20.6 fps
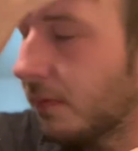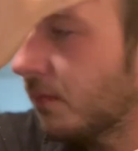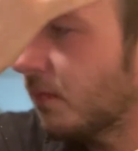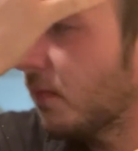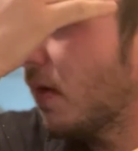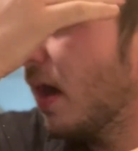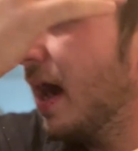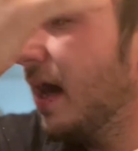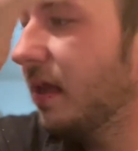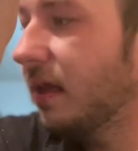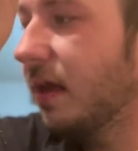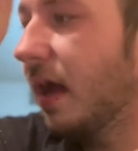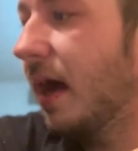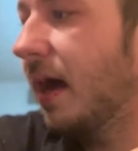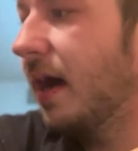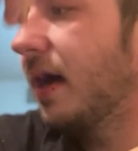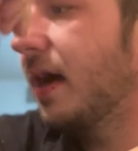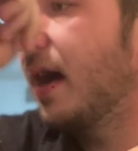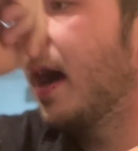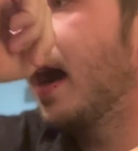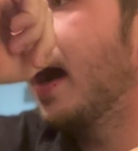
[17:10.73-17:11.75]

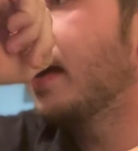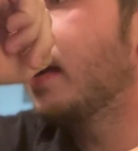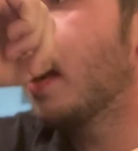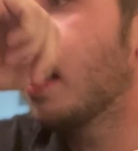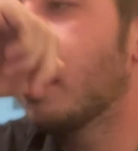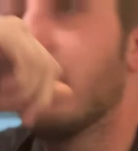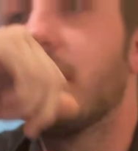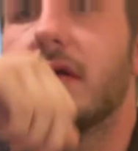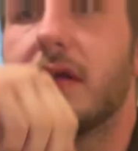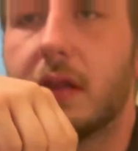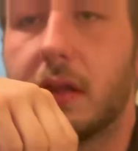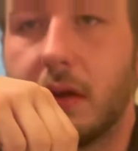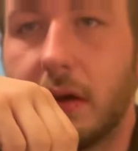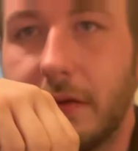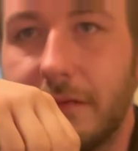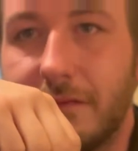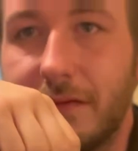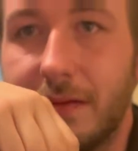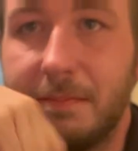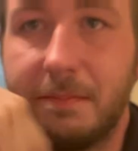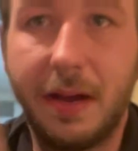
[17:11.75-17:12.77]
I not only learn
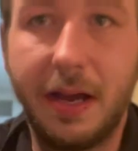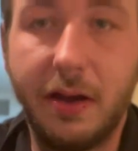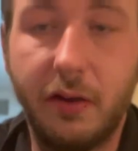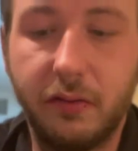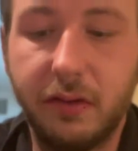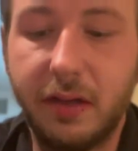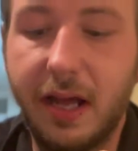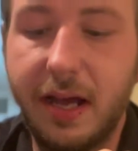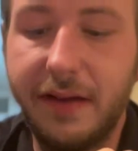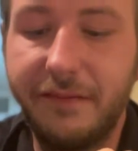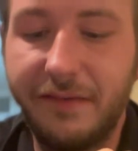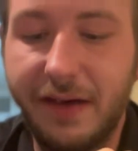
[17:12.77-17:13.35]
from my own life,